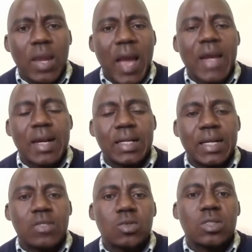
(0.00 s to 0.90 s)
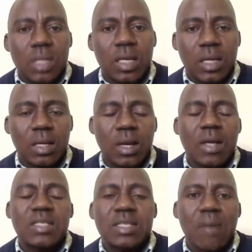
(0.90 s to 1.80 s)
we likely to see
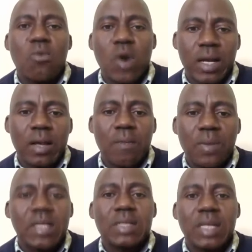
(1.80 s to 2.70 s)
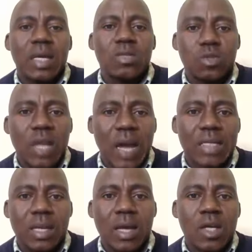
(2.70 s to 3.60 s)
someone being taken to
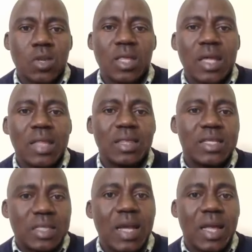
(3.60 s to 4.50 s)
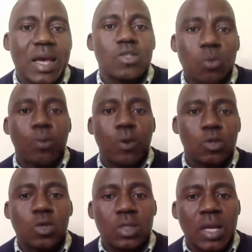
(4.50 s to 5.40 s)
task? So then the state has to
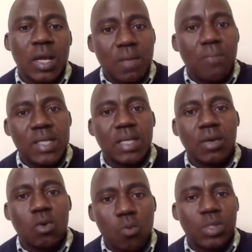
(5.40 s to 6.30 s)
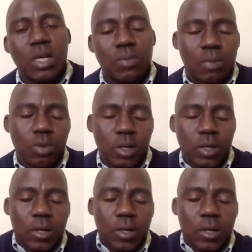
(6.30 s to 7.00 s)
produce the person who beat up that boy.